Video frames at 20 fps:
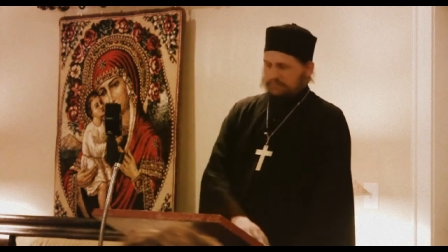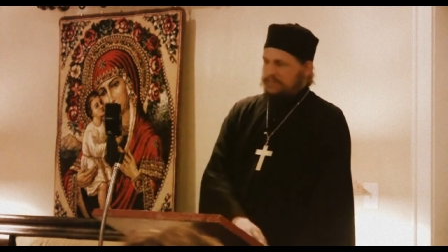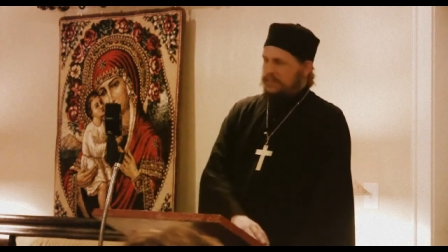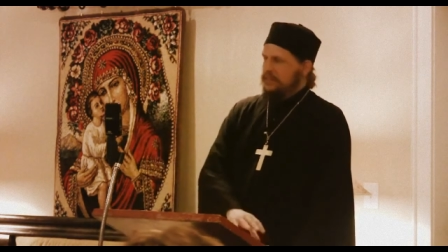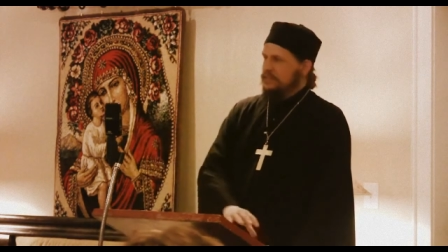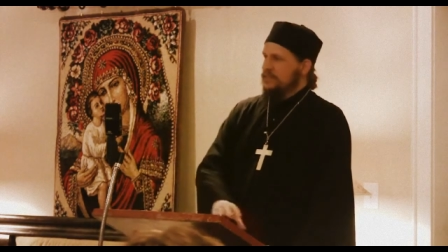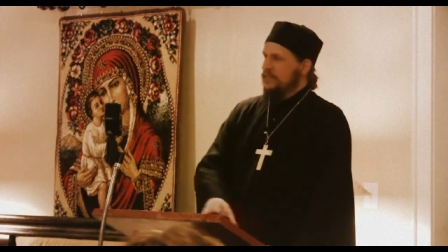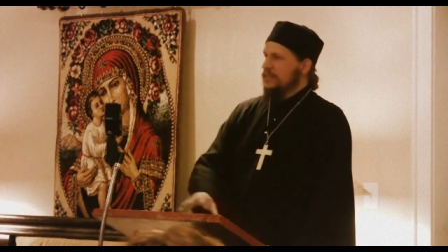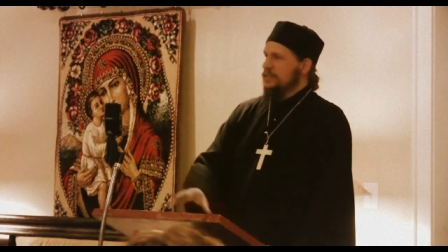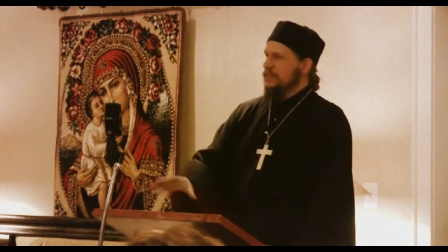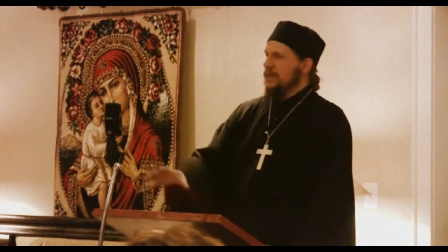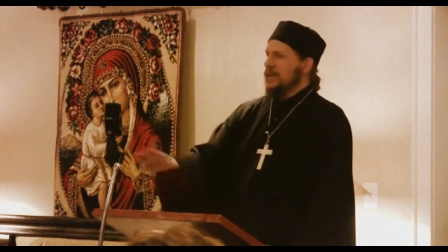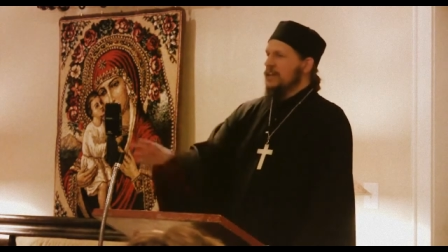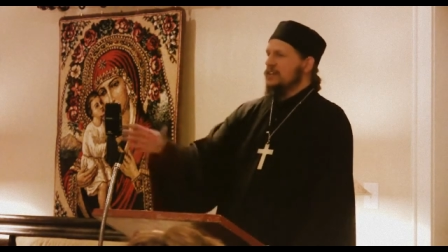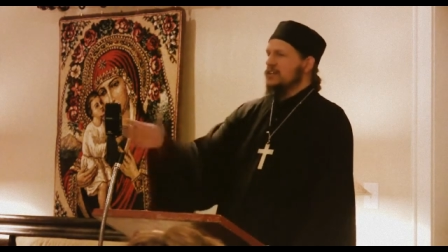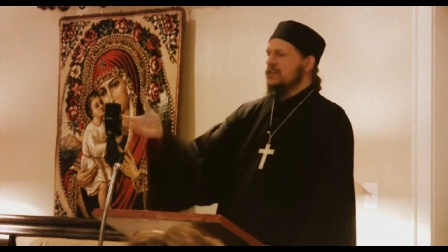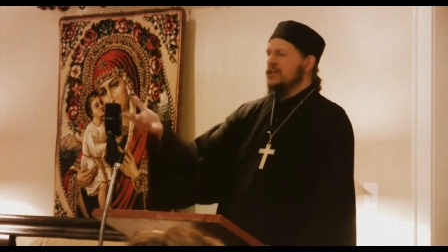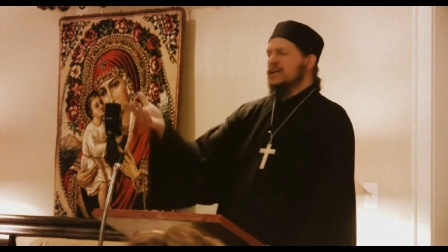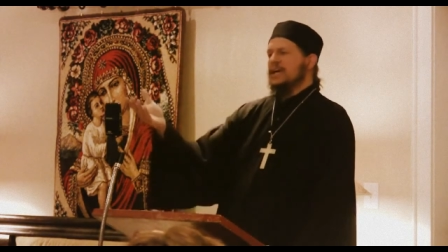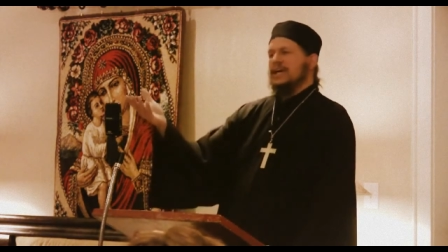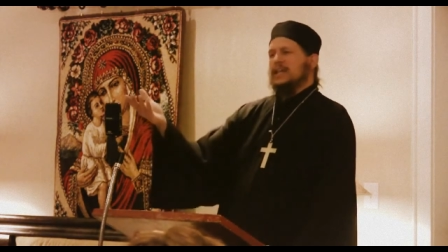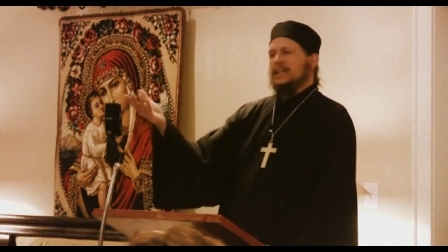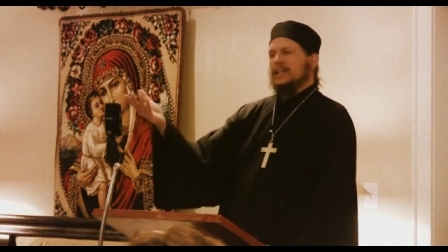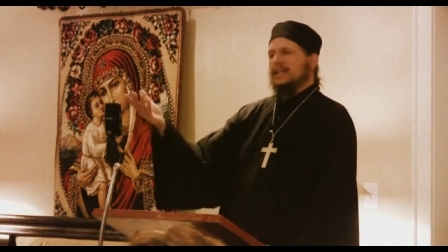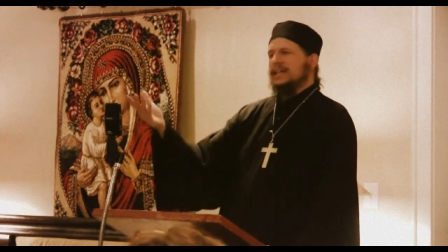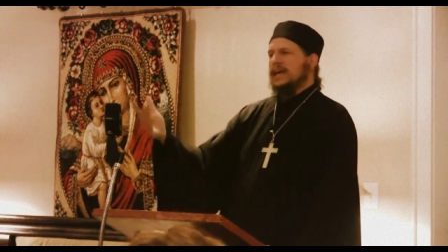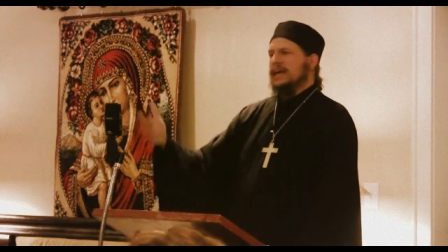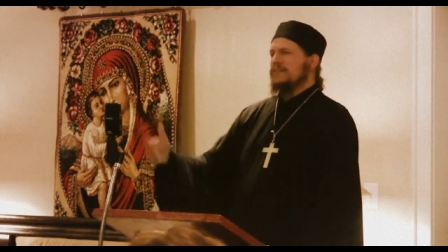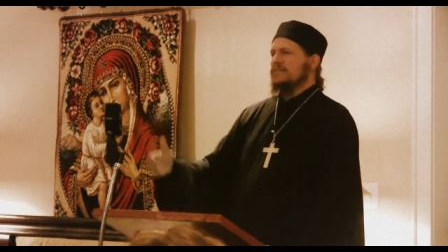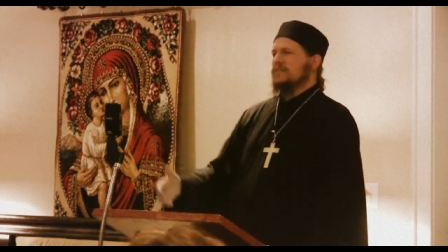things like that. The,
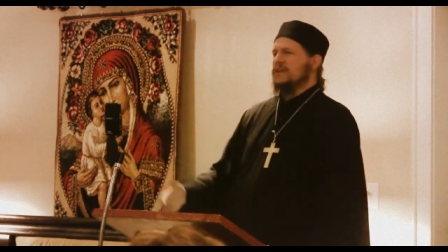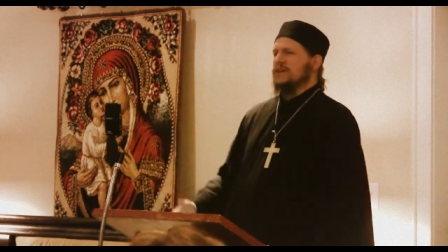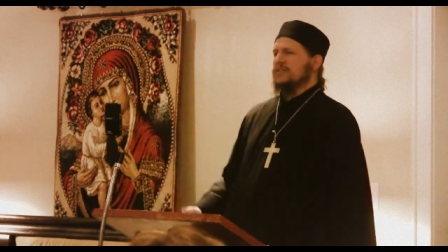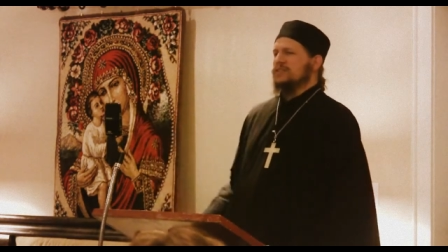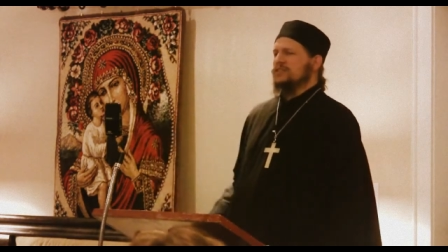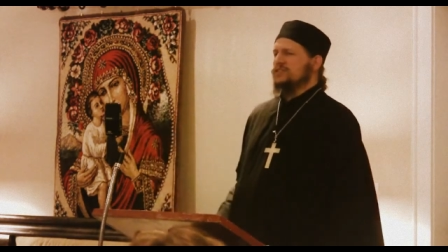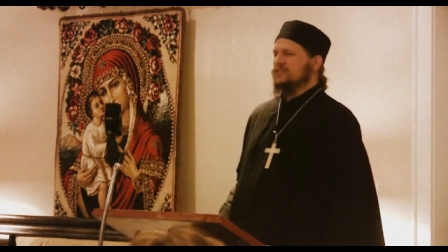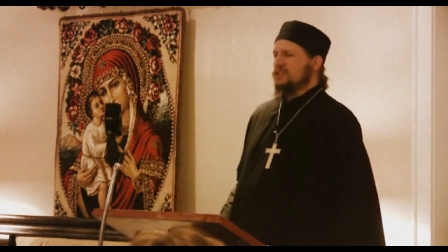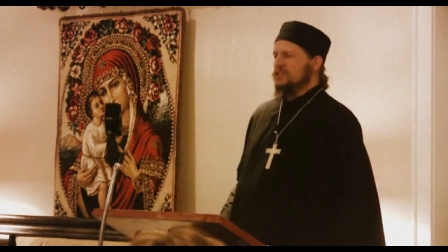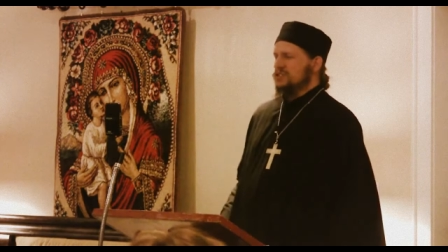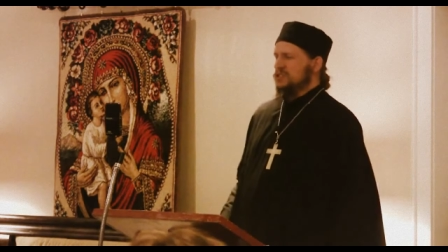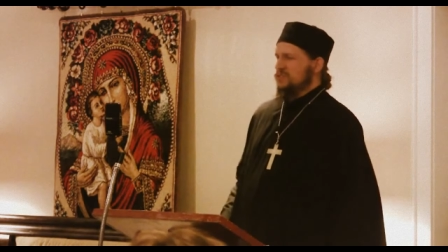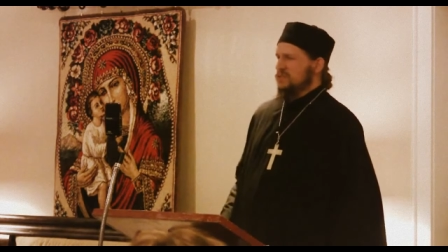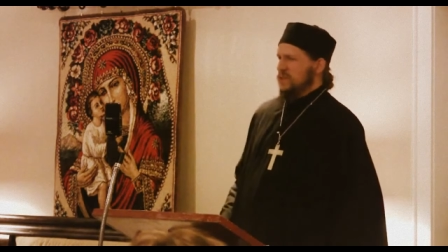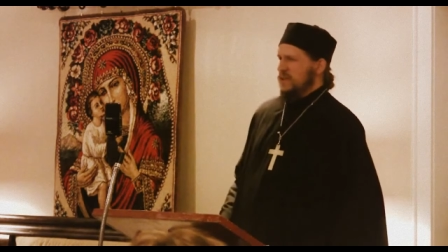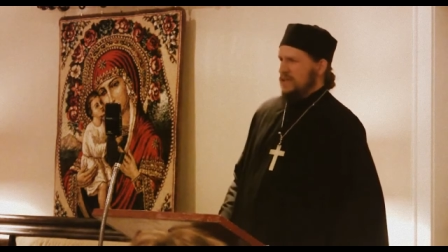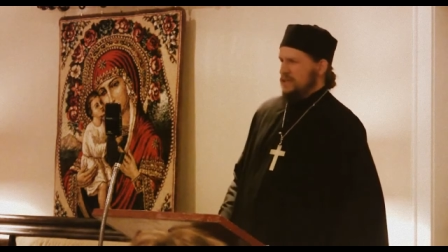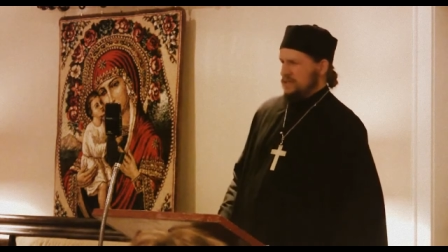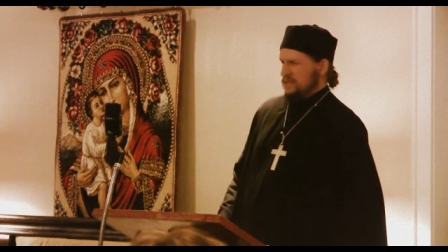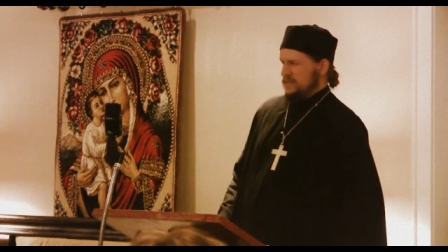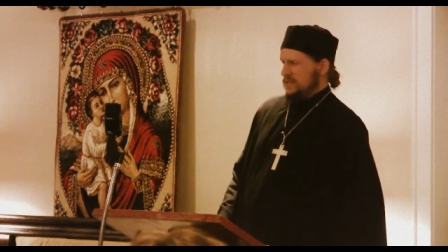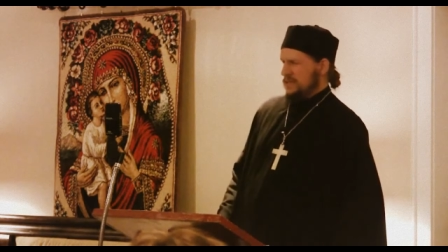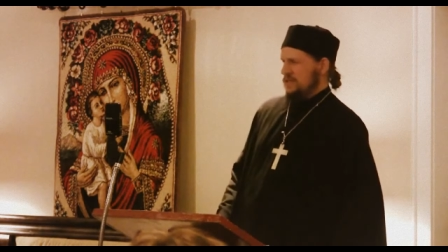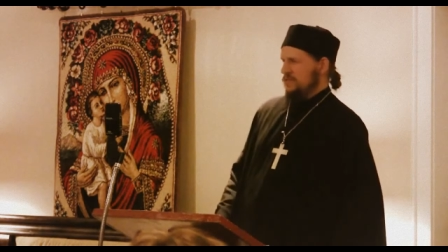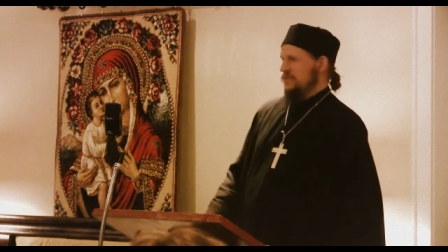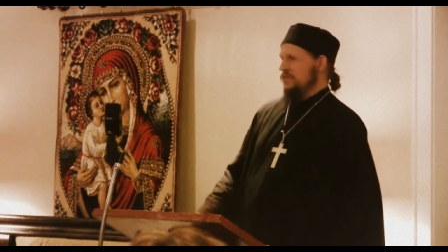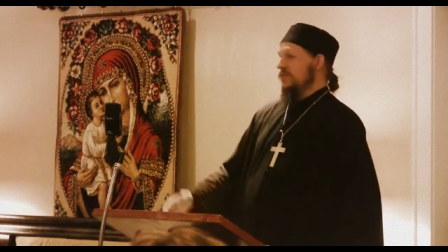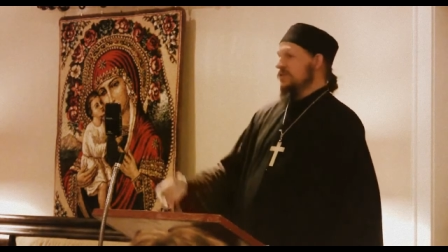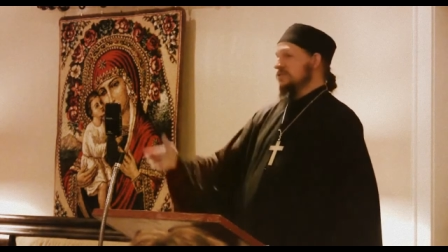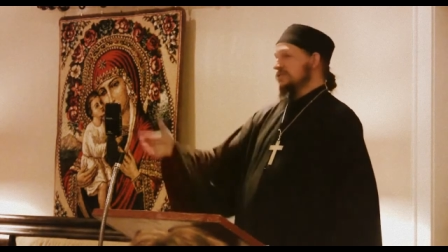the life of Elder Joseph the Hesychast,
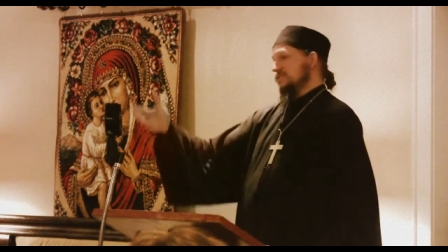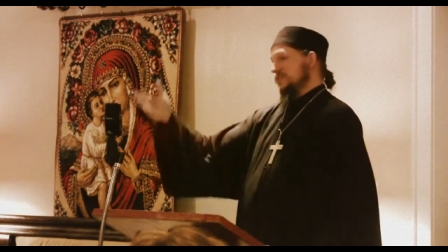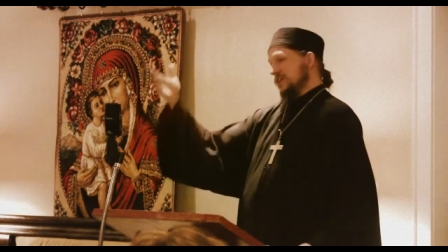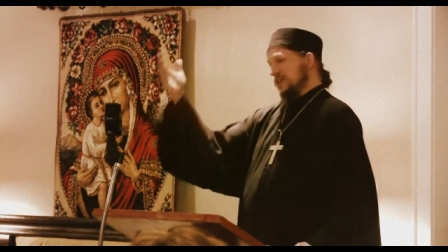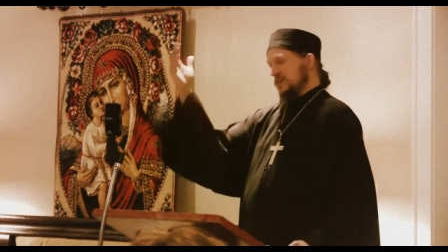for instance,